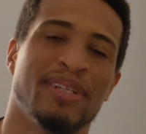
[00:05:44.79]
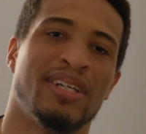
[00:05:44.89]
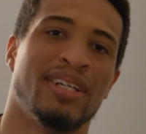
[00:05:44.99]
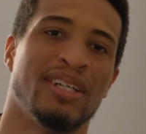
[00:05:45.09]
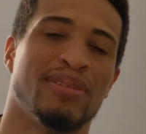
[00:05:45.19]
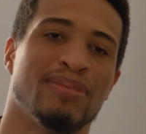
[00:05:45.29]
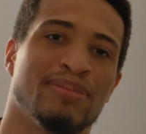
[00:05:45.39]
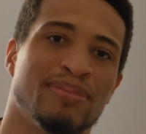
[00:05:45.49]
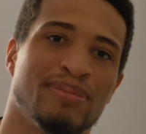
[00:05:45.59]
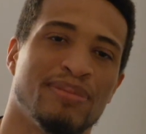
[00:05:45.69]

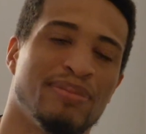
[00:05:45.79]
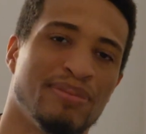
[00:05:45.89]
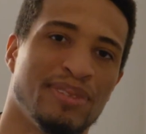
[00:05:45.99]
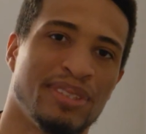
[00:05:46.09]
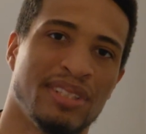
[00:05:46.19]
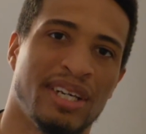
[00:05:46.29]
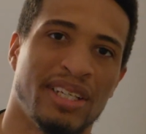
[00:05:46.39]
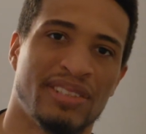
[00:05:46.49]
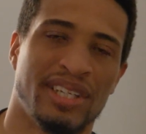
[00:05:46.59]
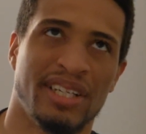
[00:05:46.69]
Um,
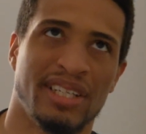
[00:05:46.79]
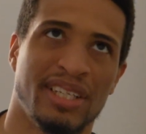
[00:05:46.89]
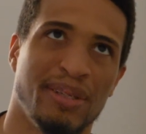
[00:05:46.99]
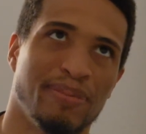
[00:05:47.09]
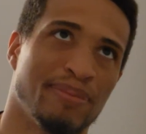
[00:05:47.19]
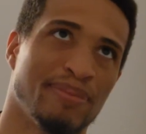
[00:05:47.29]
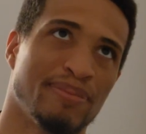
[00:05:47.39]
I try to keep